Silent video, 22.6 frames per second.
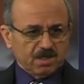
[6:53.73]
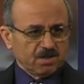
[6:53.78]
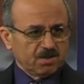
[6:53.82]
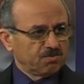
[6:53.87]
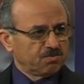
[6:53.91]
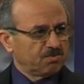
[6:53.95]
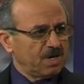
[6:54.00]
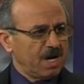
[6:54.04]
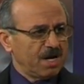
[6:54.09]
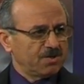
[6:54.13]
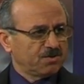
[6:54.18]

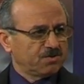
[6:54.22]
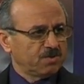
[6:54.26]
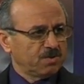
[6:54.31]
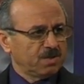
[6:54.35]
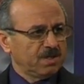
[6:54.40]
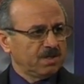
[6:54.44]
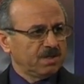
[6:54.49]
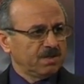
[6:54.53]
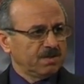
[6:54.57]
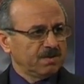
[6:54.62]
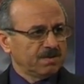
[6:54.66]

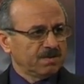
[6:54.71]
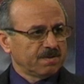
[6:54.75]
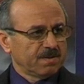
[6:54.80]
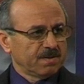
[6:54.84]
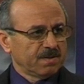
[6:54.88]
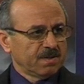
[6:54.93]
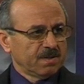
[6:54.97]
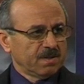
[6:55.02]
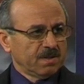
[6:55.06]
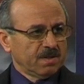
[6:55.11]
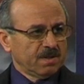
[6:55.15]
gradually,
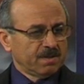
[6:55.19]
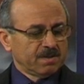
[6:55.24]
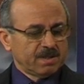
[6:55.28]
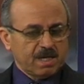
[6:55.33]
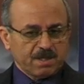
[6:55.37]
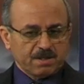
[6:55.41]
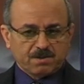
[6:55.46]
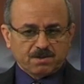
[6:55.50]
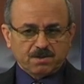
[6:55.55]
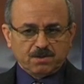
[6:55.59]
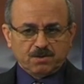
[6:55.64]

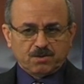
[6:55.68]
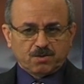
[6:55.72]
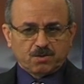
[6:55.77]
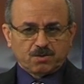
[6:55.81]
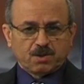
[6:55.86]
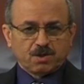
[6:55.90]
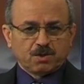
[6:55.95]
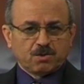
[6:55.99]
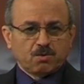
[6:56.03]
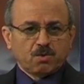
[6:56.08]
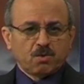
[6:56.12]
that, you know,
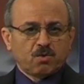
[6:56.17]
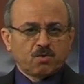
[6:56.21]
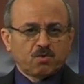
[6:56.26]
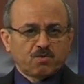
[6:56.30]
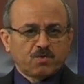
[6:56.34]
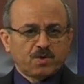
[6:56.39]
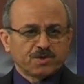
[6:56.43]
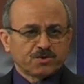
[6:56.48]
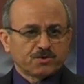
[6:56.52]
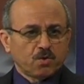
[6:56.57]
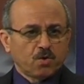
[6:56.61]
the door
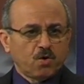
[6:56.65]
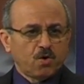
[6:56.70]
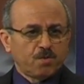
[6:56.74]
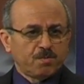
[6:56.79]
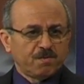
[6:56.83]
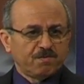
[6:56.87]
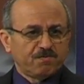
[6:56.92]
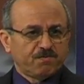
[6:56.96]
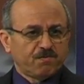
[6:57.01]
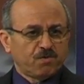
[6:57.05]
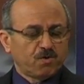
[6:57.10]
was
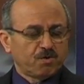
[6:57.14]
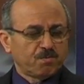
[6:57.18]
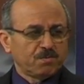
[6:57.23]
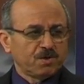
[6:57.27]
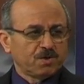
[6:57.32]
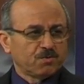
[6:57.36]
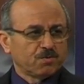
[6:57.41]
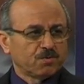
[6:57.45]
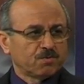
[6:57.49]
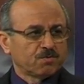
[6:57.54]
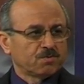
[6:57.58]
open for me
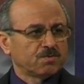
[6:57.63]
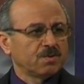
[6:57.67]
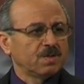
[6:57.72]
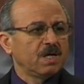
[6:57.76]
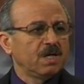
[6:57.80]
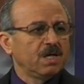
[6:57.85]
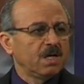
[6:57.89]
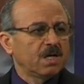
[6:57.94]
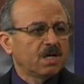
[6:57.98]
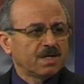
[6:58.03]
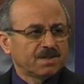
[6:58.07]
to
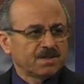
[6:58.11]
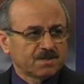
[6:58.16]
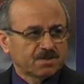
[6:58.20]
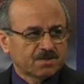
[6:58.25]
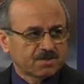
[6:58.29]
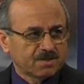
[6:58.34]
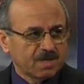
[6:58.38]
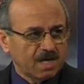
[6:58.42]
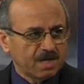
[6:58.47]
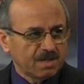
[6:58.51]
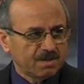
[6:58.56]
really
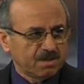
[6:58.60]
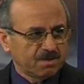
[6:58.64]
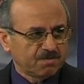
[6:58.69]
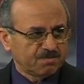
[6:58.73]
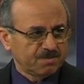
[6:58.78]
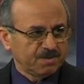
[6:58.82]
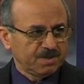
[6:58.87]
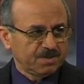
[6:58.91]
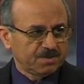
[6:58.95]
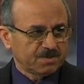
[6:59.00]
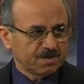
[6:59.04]
understand the
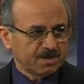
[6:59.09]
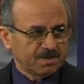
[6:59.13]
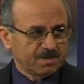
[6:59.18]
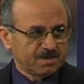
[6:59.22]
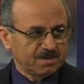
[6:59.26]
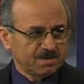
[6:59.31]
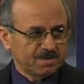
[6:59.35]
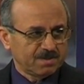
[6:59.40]
reason.